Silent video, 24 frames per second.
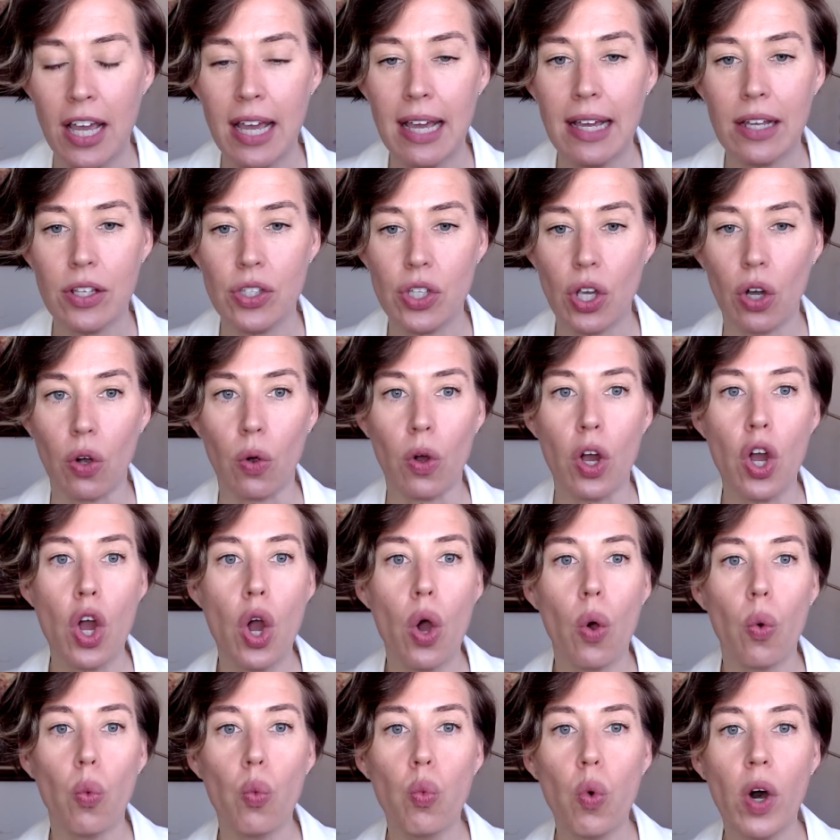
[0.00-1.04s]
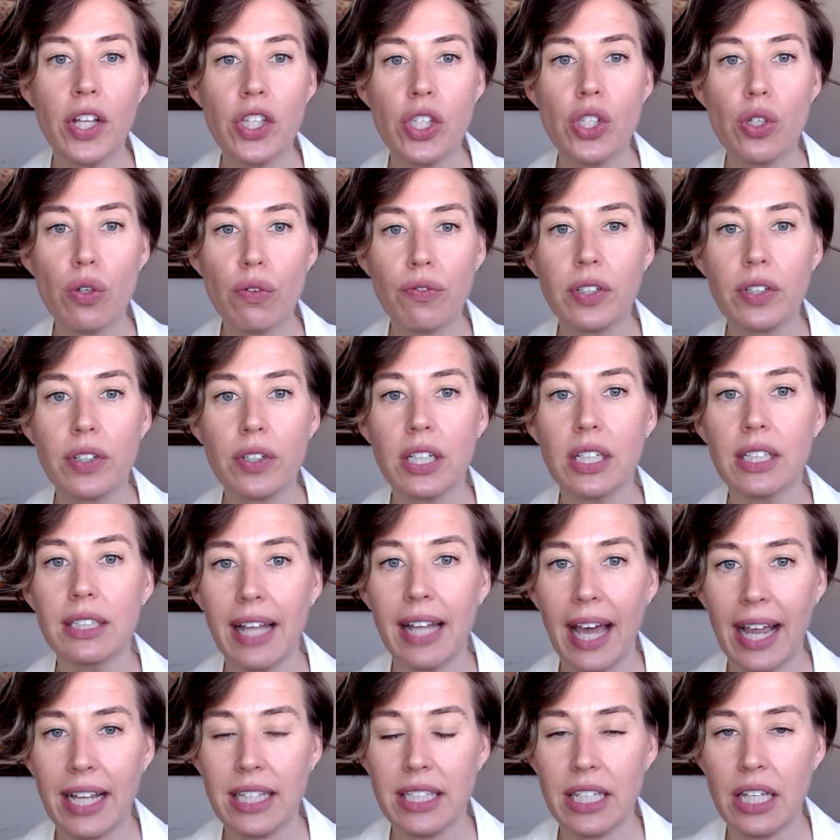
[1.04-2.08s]
So once you've
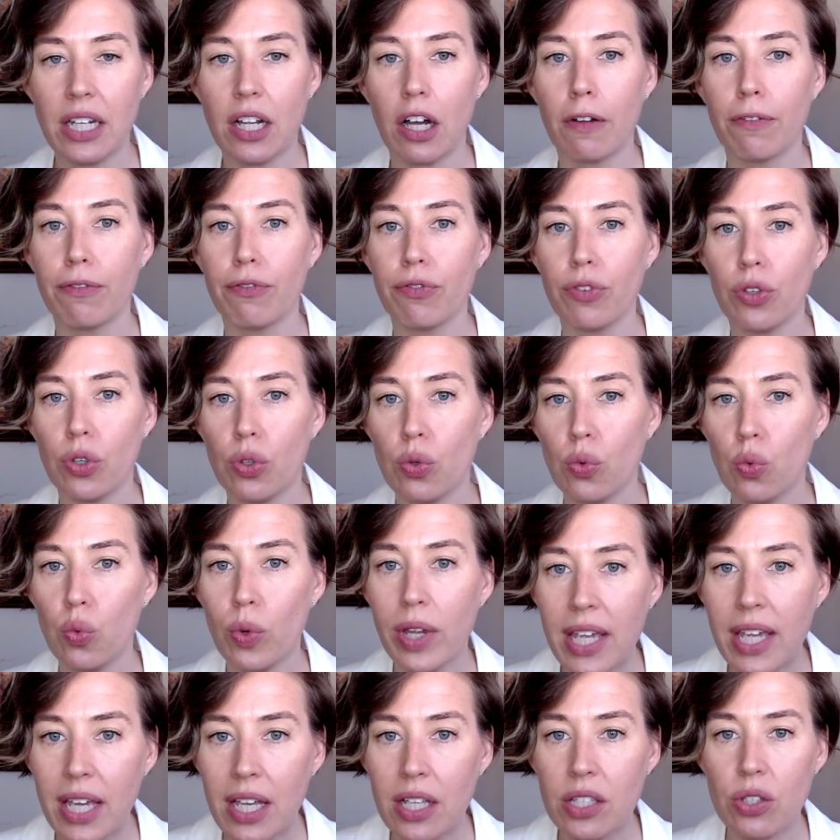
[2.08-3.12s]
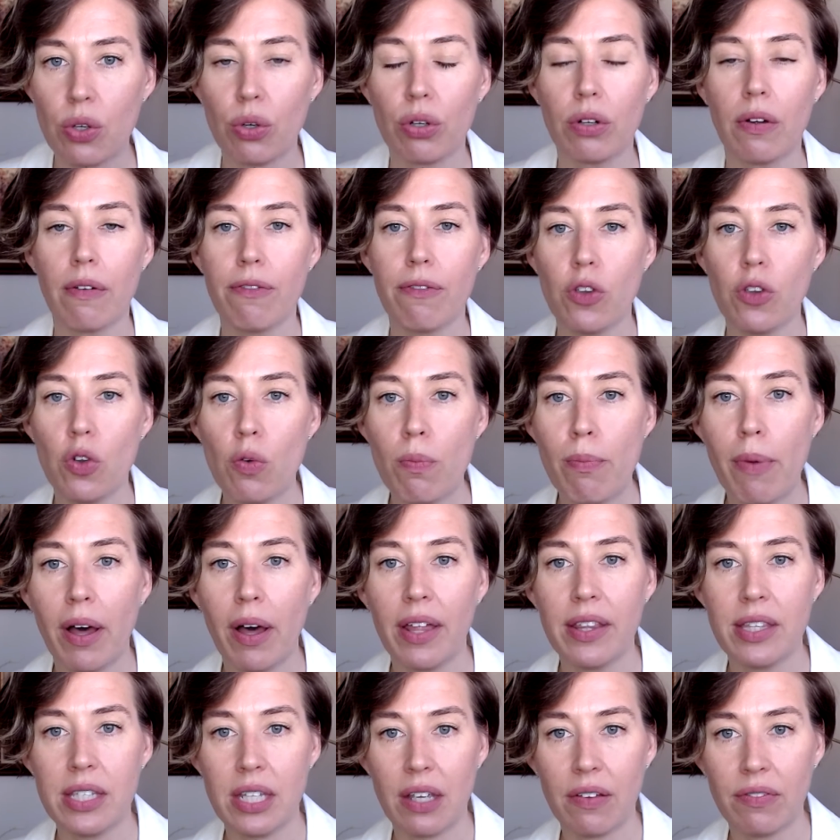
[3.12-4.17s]
collected a few weeks or a few
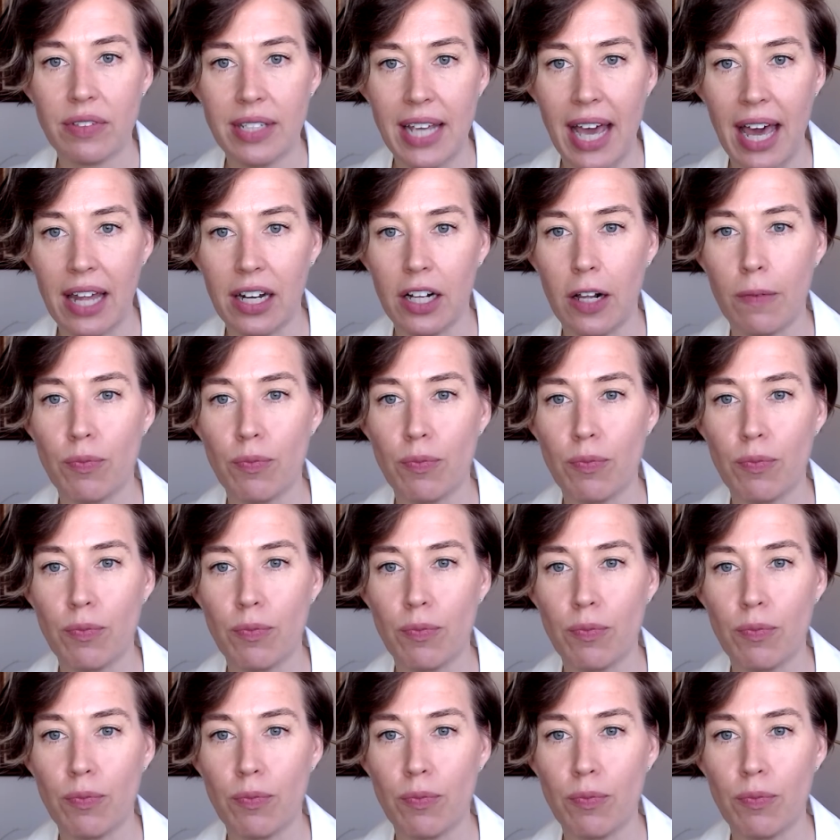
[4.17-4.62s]
months of data,